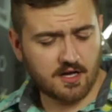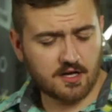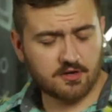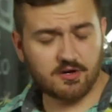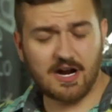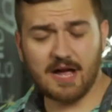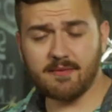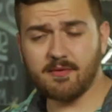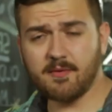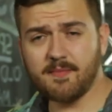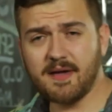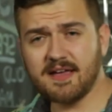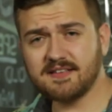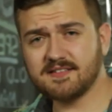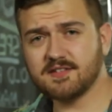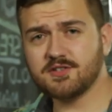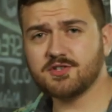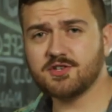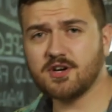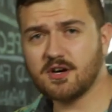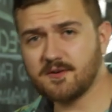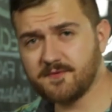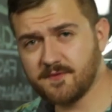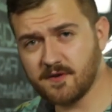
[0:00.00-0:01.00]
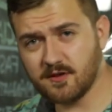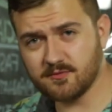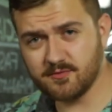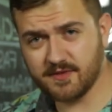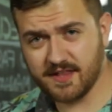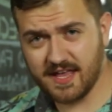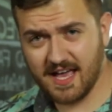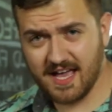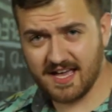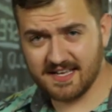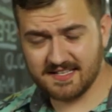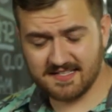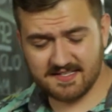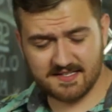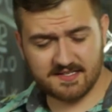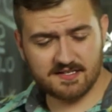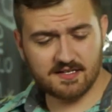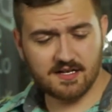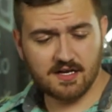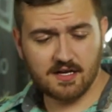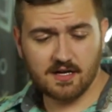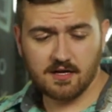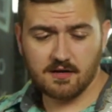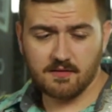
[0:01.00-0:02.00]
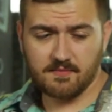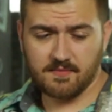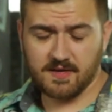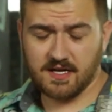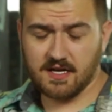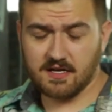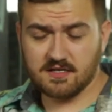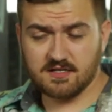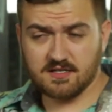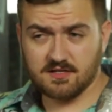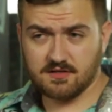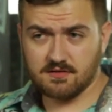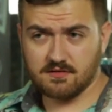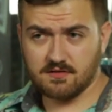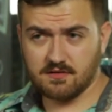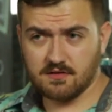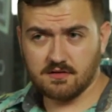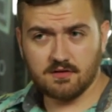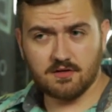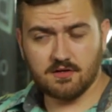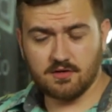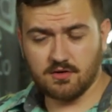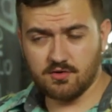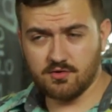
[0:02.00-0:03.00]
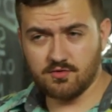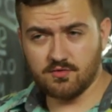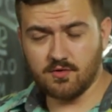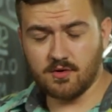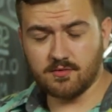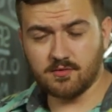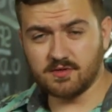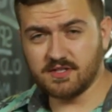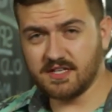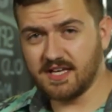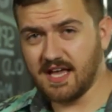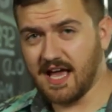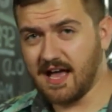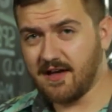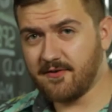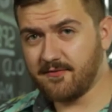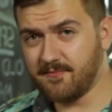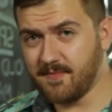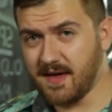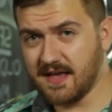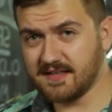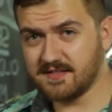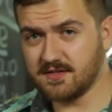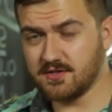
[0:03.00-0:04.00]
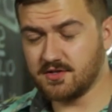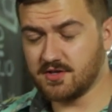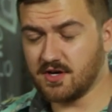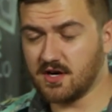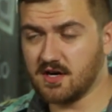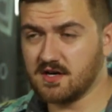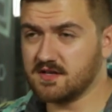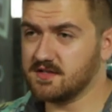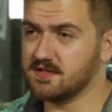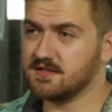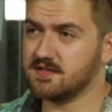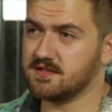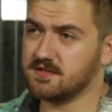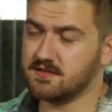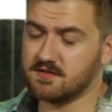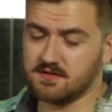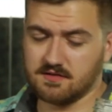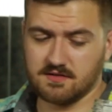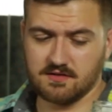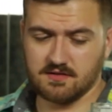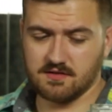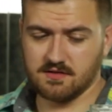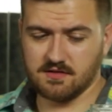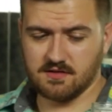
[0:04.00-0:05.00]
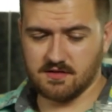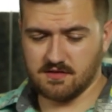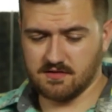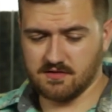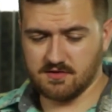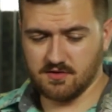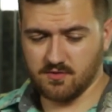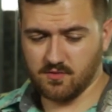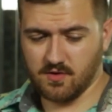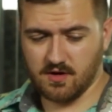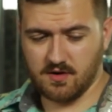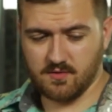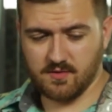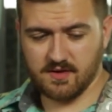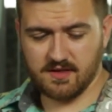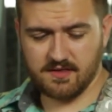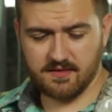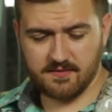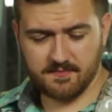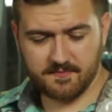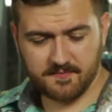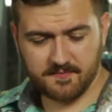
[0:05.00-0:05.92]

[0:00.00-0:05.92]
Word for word: Grab a mason jar filled with ice, because you only have mason jars to work with,